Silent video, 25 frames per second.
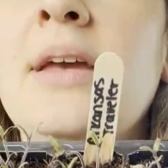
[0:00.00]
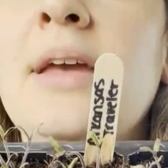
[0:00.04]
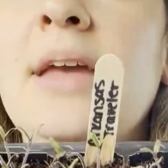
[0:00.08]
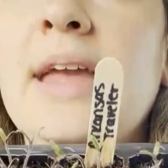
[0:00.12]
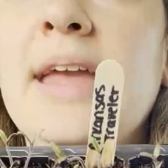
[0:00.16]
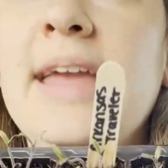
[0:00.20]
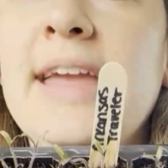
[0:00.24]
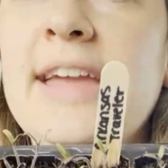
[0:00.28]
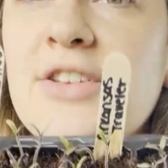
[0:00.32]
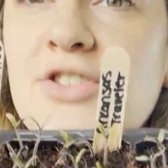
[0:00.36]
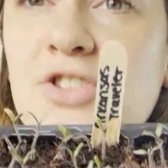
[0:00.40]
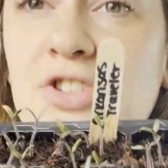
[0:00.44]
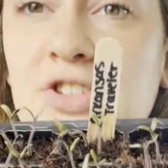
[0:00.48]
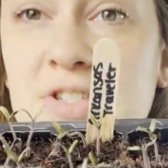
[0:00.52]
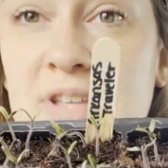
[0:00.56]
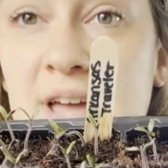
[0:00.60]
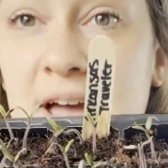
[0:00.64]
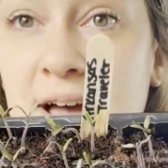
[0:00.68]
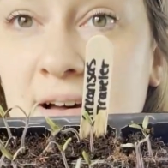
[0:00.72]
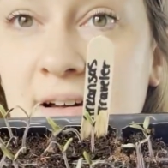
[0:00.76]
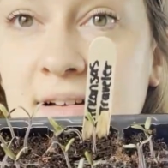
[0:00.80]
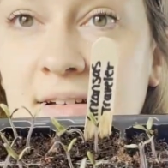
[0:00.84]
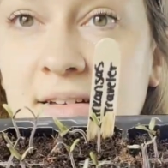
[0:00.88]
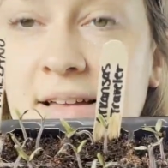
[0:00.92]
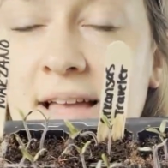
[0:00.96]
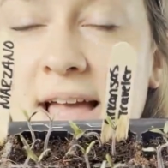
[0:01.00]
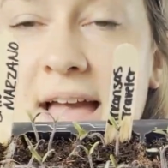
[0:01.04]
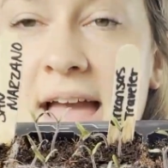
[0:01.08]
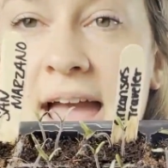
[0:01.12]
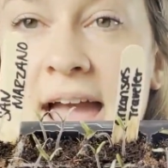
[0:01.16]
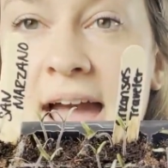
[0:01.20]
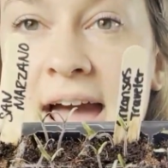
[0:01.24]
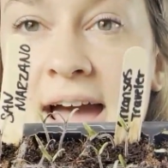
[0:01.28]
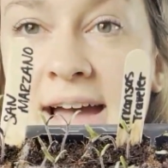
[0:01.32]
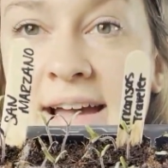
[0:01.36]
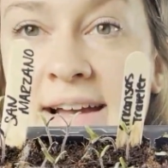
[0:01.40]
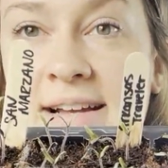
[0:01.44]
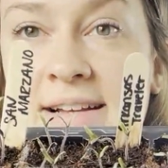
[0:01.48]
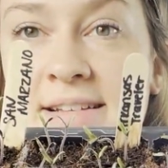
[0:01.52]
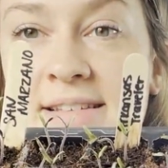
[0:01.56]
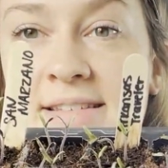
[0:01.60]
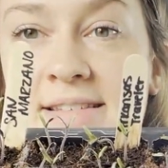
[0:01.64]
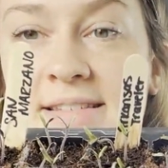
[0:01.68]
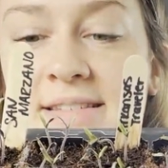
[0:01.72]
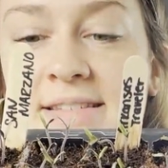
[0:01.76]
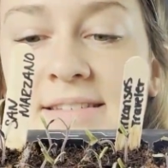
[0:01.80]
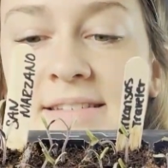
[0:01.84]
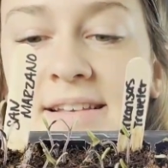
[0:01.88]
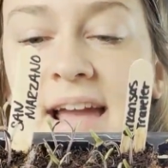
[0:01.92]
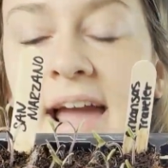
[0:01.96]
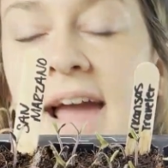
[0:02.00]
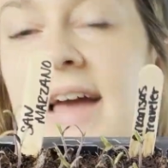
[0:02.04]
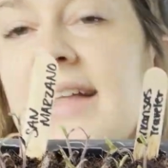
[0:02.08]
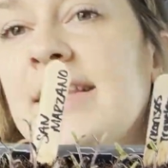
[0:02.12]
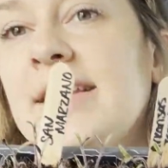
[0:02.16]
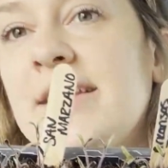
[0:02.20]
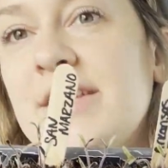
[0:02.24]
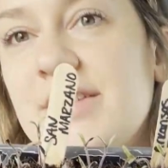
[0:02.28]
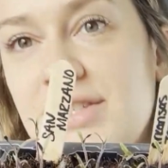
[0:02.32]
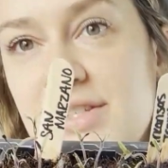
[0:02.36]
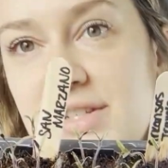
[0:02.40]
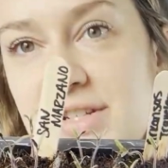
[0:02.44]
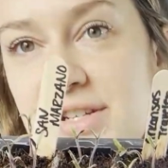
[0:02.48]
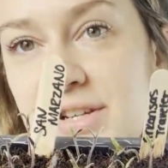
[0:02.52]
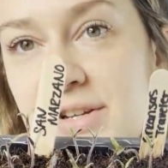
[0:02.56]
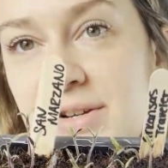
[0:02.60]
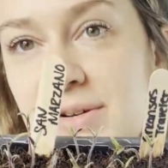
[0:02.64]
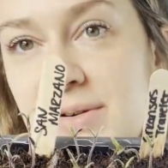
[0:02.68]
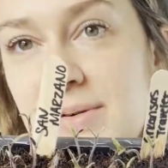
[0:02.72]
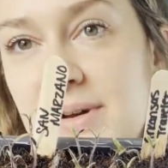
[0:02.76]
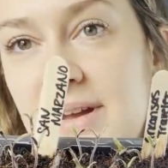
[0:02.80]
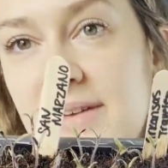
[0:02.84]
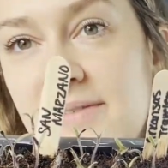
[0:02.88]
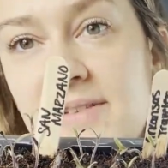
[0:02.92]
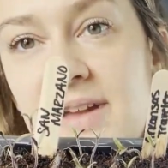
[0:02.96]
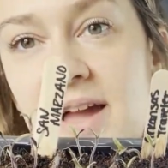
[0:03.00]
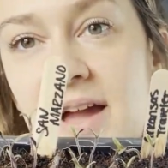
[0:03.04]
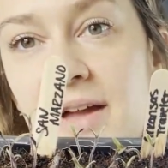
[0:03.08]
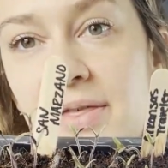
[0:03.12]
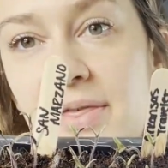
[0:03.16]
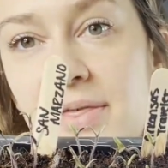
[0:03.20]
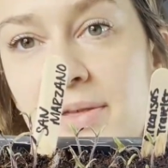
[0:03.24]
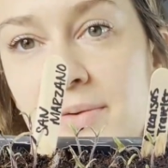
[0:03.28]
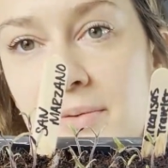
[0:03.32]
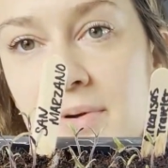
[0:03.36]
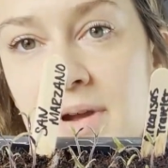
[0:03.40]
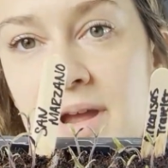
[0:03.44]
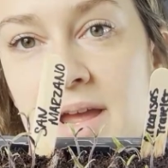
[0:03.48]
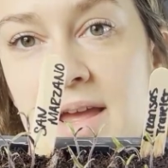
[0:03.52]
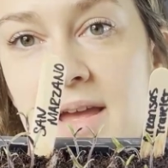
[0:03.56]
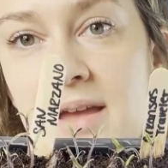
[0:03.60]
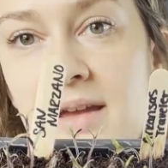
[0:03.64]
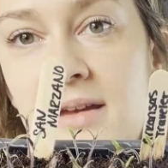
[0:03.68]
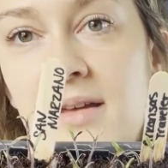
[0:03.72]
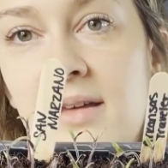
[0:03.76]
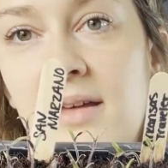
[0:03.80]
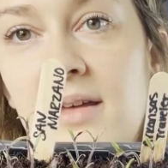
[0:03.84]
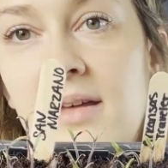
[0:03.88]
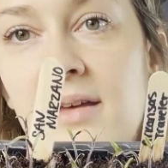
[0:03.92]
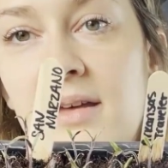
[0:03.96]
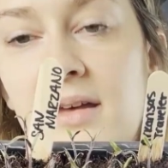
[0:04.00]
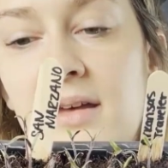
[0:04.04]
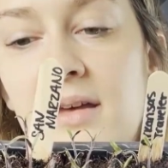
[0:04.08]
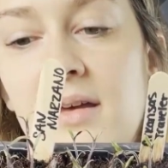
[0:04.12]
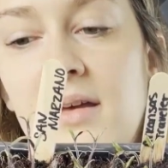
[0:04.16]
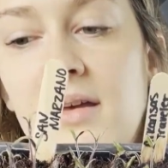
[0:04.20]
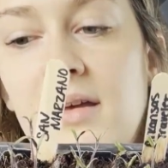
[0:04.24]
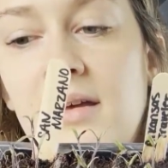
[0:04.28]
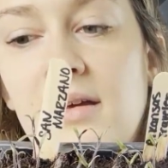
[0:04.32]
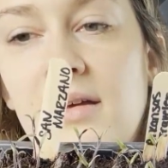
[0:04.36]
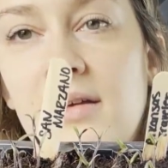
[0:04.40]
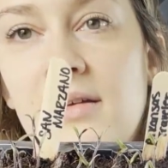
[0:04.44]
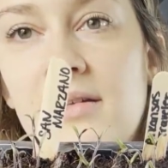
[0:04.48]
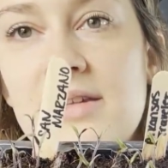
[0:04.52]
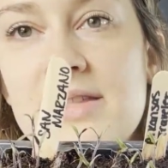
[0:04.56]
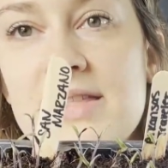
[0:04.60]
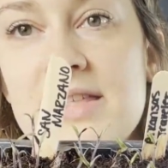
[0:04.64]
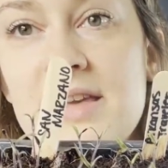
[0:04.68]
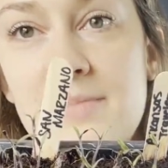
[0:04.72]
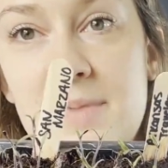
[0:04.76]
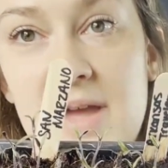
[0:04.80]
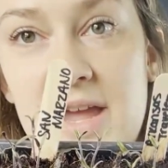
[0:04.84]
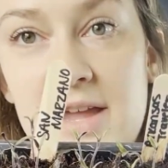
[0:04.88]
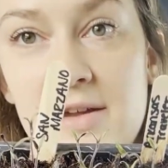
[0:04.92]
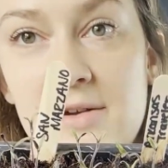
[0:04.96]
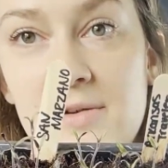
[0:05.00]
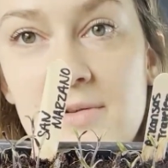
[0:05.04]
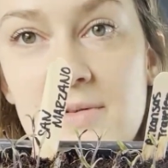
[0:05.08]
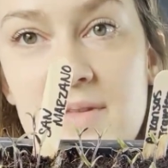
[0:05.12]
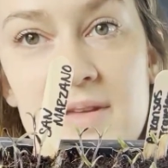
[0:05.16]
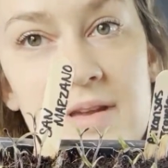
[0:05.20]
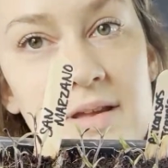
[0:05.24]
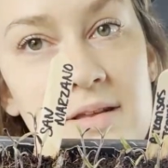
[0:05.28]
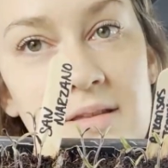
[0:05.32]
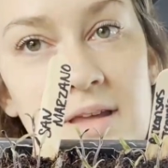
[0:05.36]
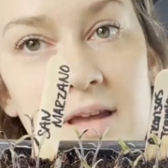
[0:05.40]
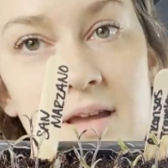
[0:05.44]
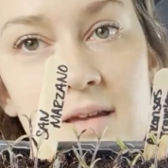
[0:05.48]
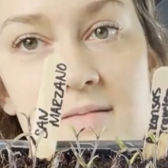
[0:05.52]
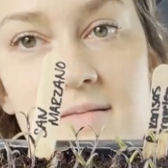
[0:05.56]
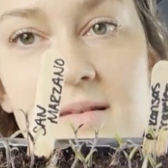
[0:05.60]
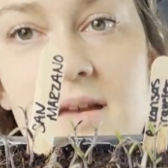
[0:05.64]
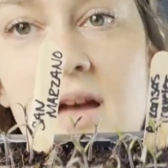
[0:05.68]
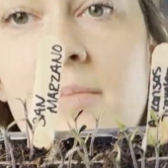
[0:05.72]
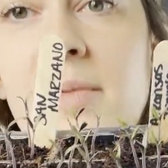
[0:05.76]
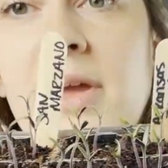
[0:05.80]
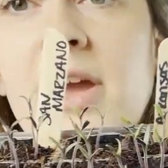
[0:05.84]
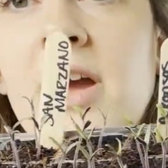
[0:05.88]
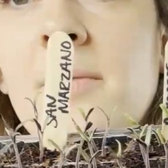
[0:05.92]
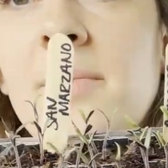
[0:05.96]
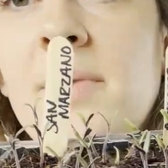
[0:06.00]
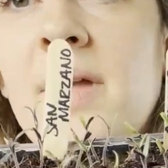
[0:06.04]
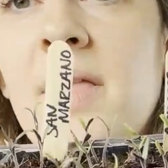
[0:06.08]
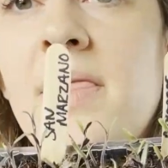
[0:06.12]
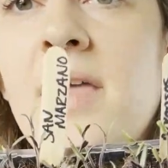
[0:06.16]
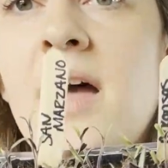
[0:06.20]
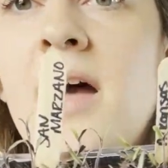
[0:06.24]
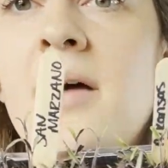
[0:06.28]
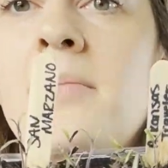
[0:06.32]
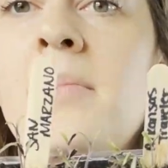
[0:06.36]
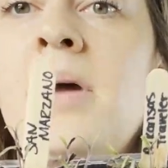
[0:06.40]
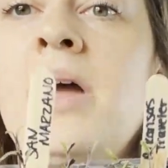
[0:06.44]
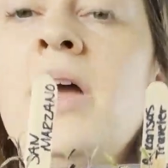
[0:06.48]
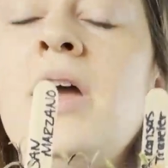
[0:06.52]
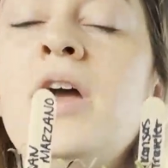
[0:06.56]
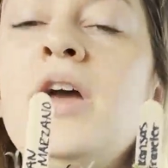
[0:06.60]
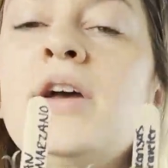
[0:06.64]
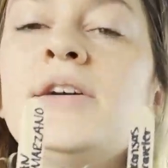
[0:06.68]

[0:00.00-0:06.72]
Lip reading: each cell has at least 2, if not 3, tomato seedlings coming up in them.